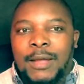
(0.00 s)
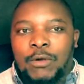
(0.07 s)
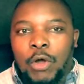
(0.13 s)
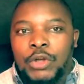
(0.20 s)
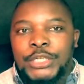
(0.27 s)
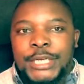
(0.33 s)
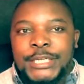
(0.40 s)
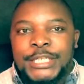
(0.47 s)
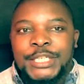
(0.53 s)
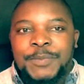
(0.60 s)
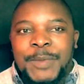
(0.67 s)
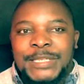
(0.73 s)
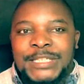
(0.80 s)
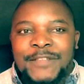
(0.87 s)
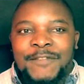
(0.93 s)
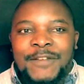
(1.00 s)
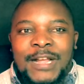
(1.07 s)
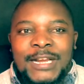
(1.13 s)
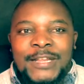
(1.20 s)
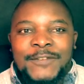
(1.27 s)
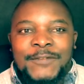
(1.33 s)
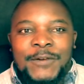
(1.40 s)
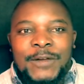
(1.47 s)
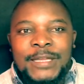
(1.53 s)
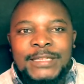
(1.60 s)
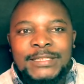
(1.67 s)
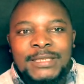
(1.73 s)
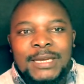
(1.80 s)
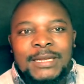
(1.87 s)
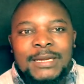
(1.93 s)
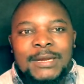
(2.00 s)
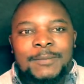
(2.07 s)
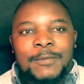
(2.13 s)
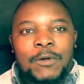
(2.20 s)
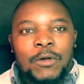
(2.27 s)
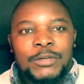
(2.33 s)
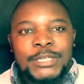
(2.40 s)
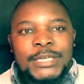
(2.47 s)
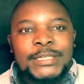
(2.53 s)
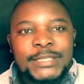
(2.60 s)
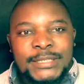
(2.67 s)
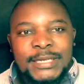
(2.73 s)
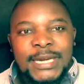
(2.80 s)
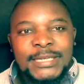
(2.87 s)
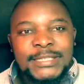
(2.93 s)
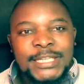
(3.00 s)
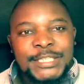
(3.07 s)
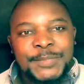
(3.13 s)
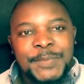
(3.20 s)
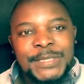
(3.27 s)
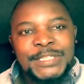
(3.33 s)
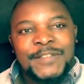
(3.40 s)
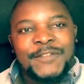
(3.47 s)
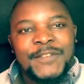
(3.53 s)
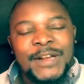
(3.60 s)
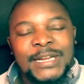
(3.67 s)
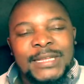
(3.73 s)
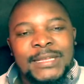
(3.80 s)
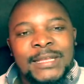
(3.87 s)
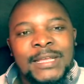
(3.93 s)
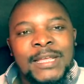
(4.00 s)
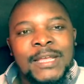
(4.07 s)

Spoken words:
content specifically for Instagram, content strategy specifically